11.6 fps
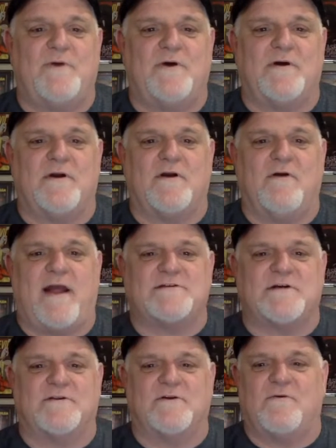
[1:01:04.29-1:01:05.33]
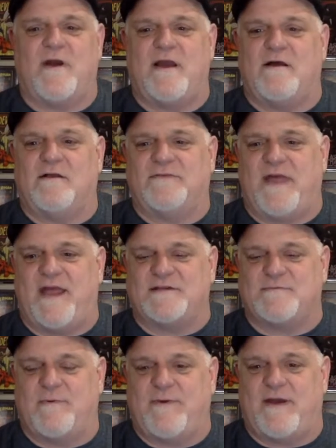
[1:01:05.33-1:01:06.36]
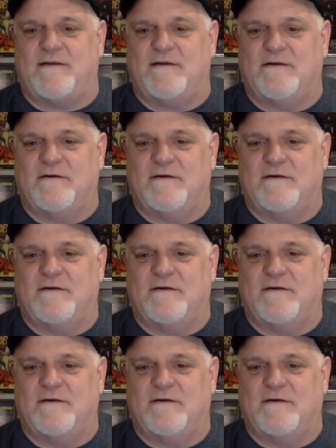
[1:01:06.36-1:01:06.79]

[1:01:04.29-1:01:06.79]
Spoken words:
book. Congrats on the Grail. Thanks, my man.